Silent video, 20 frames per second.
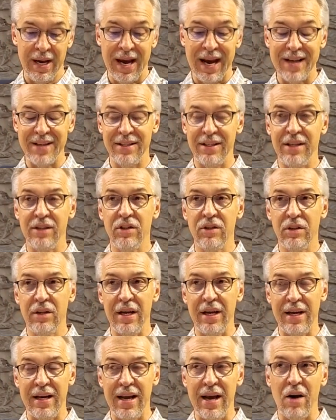As an,
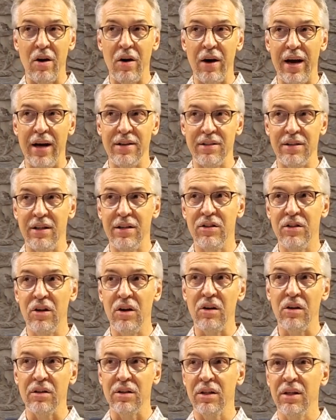and now, as an
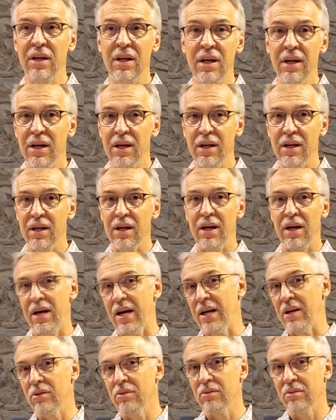adult,
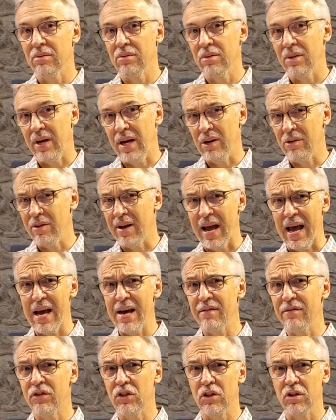I don't, I don't
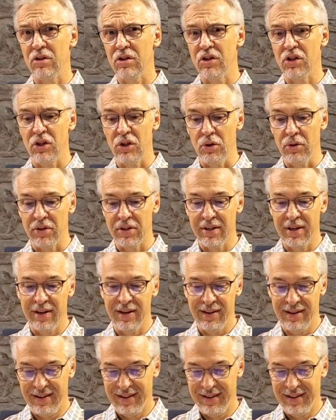have church shoes.